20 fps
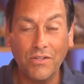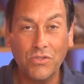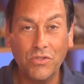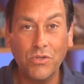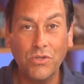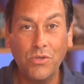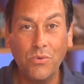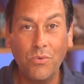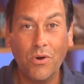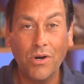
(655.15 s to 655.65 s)
So
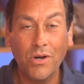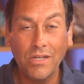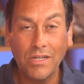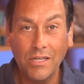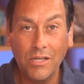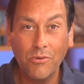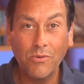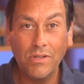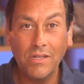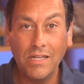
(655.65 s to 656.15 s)
you are
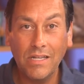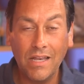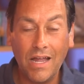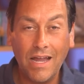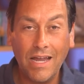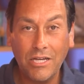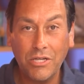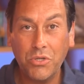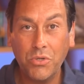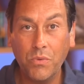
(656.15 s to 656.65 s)
literally
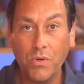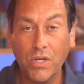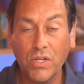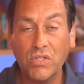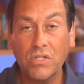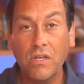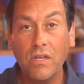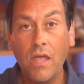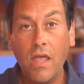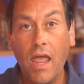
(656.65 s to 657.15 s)
lying to us